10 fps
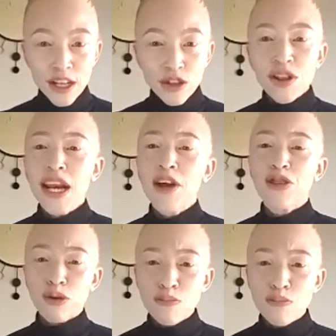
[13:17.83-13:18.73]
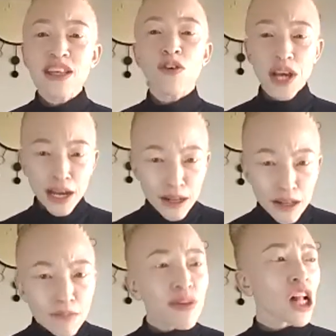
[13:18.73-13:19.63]
So then I thought to myself, okay,
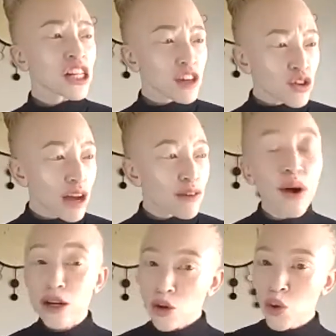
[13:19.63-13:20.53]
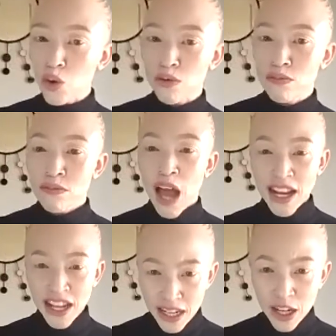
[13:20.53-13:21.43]
I'll never drive. All right, cool. I
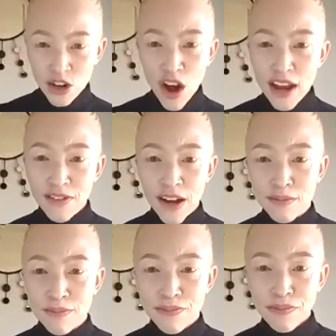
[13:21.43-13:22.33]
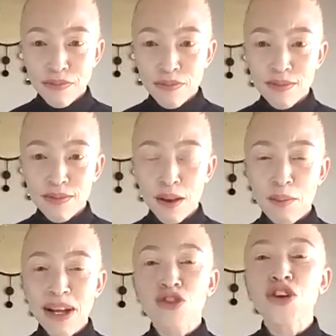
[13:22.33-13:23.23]
can get a driver.
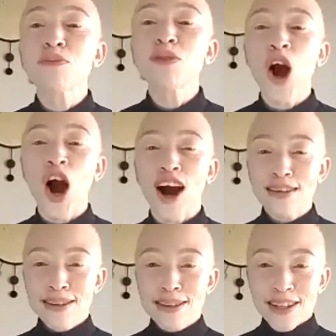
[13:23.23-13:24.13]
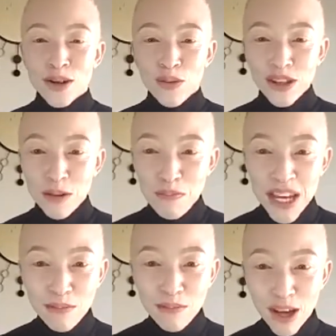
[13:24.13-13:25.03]
My dream car was a
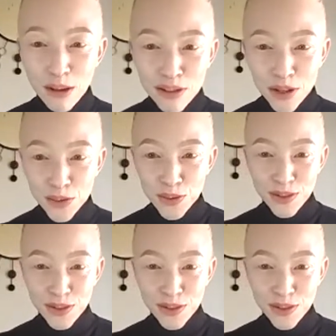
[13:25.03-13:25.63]
BMW.